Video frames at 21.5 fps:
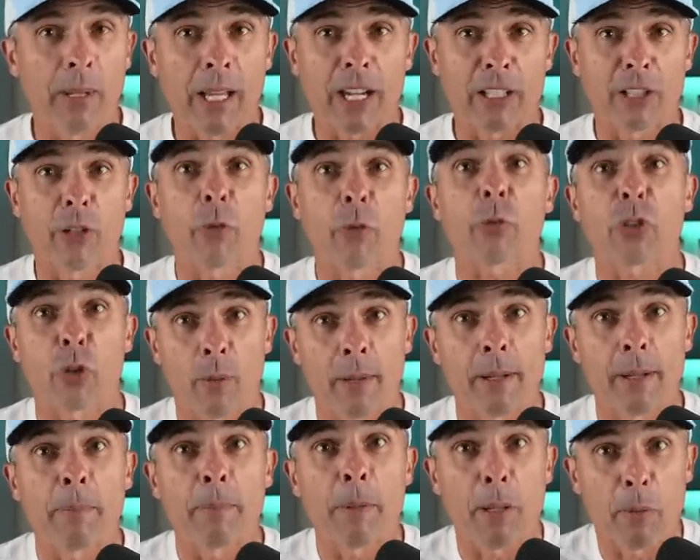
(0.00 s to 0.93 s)
because there were so
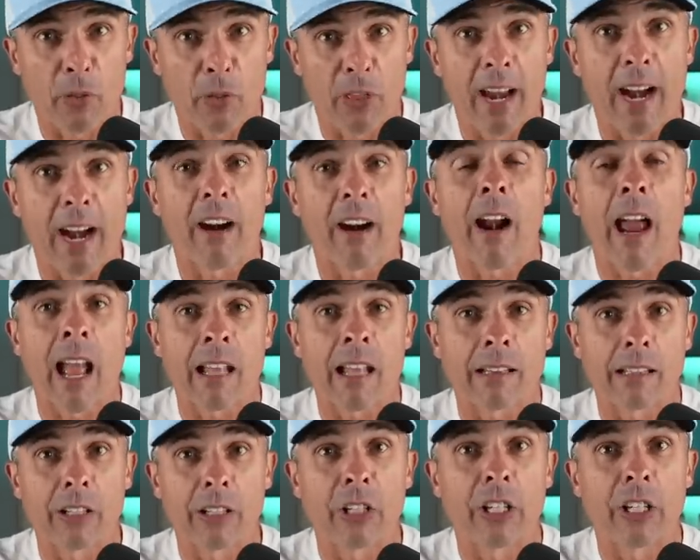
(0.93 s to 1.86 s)
many people there
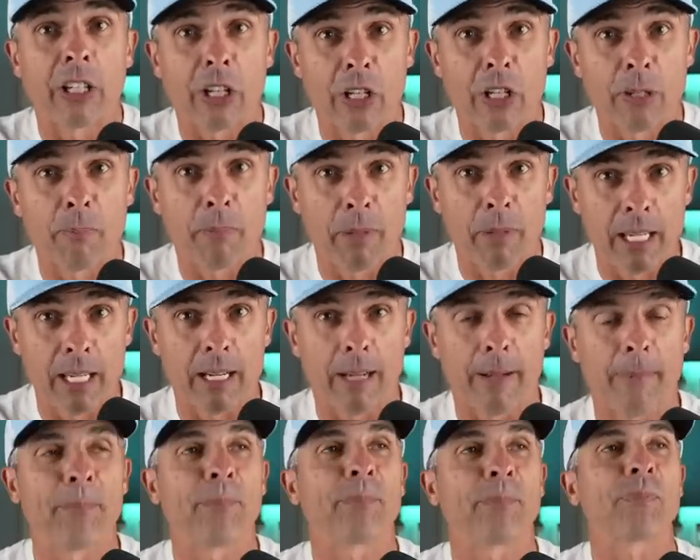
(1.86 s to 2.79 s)
at the good
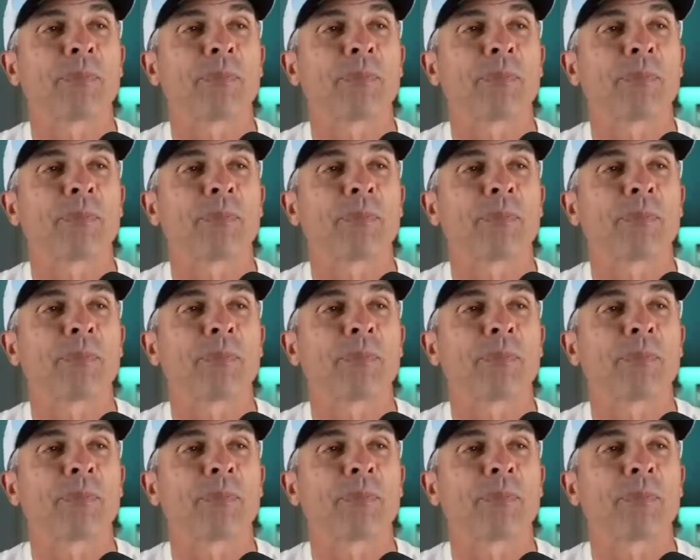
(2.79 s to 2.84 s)
meetup.